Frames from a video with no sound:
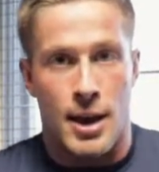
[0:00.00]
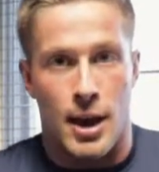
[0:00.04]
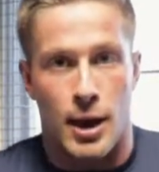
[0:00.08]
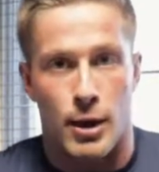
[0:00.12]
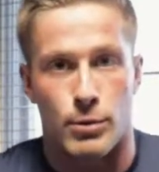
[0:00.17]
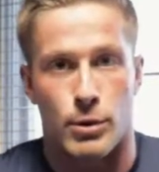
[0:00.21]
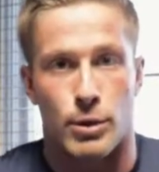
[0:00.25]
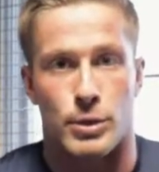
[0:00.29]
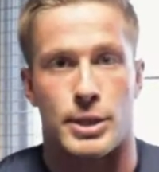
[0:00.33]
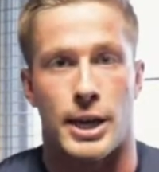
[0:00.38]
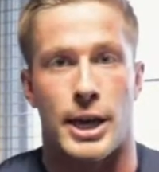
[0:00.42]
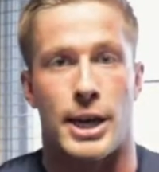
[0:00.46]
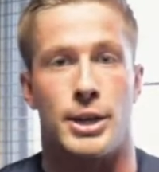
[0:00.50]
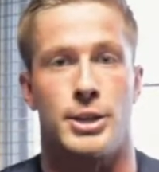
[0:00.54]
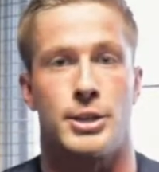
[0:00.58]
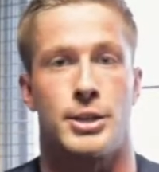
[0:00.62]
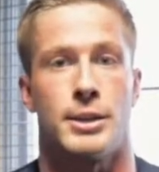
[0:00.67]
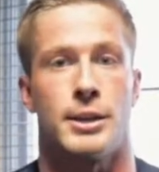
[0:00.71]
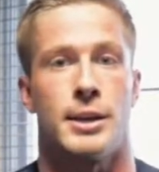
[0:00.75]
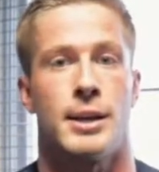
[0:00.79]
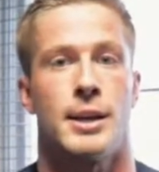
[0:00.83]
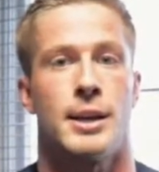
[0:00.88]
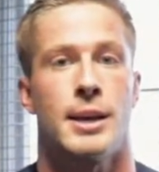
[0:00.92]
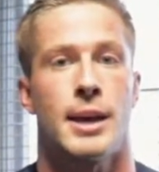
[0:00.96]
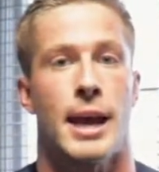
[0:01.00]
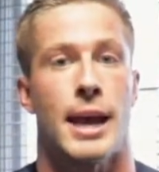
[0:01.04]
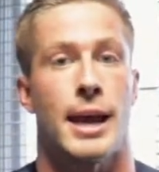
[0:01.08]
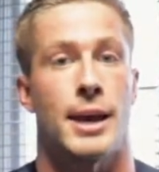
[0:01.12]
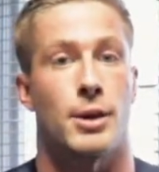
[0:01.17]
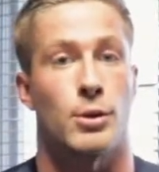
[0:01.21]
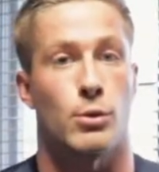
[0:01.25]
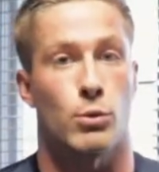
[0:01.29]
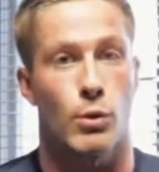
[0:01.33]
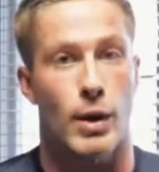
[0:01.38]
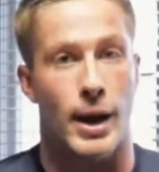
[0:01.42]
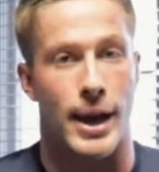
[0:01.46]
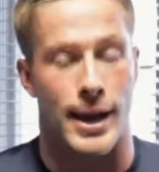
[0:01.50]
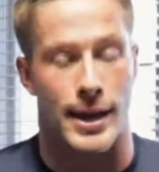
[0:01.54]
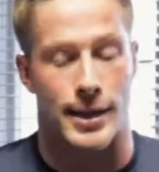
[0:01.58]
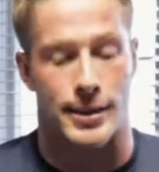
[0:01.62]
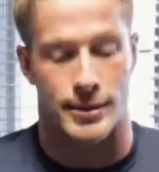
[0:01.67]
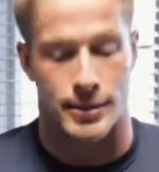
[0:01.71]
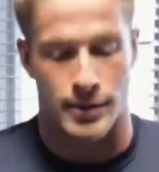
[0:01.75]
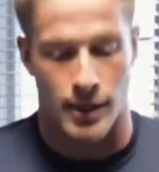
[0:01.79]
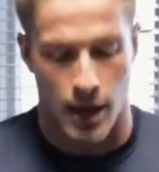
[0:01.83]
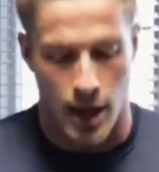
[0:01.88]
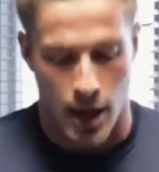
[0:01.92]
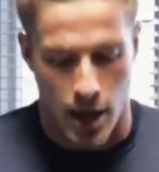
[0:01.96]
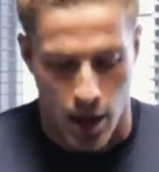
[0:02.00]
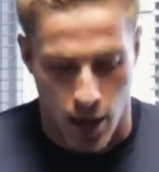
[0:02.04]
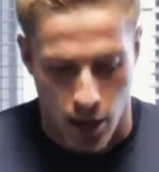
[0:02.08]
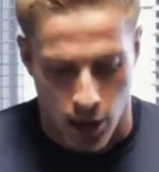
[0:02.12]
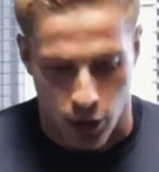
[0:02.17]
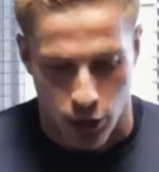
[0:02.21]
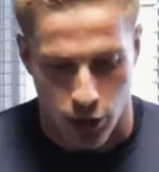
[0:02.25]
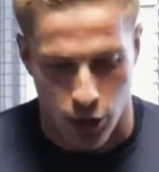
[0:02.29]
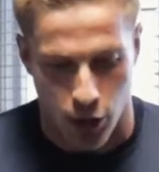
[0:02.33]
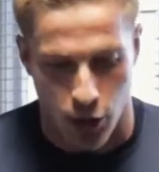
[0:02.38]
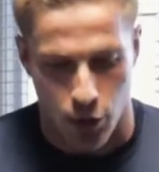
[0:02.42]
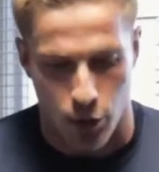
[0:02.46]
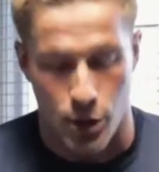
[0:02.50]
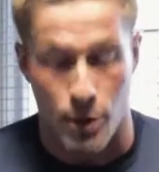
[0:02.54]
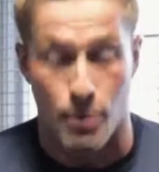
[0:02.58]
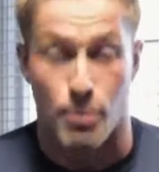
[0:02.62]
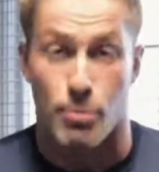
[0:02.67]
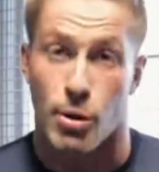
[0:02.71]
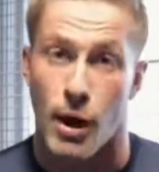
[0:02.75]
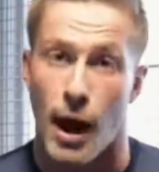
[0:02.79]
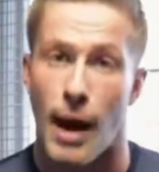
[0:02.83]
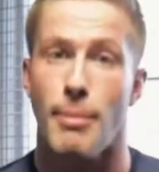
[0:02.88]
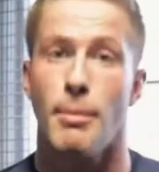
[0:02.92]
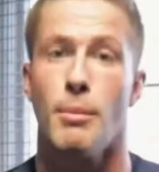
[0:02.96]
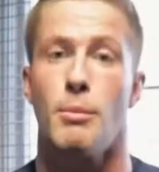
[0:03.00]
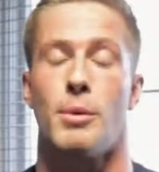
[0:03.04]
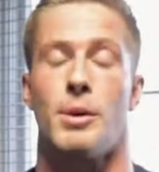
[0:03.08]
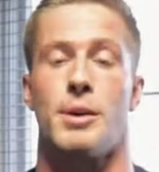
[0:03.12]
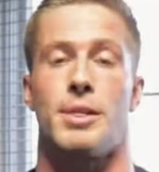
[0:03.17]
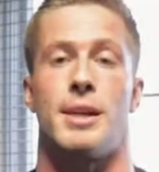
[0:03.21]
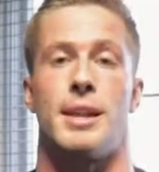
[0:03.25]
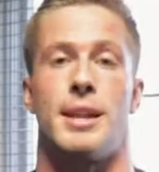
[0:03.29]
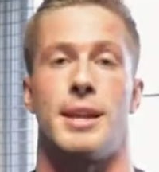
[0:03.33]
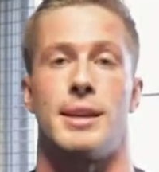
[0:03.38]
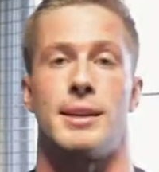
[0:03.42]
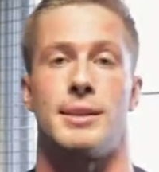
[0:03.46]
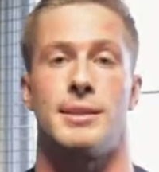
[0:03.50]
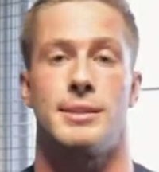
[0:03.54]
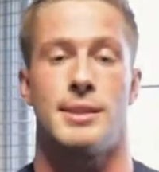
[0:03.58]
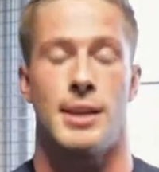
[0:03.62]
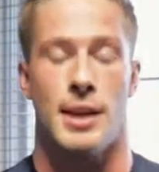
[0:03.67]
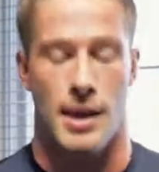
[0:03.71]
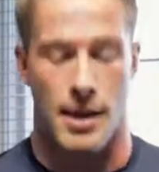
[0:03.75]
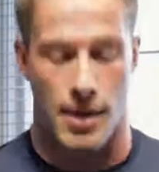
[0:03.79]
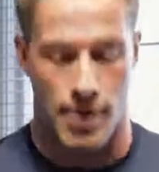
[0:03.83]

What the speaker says: a rotation, and a raise. So the problem with it is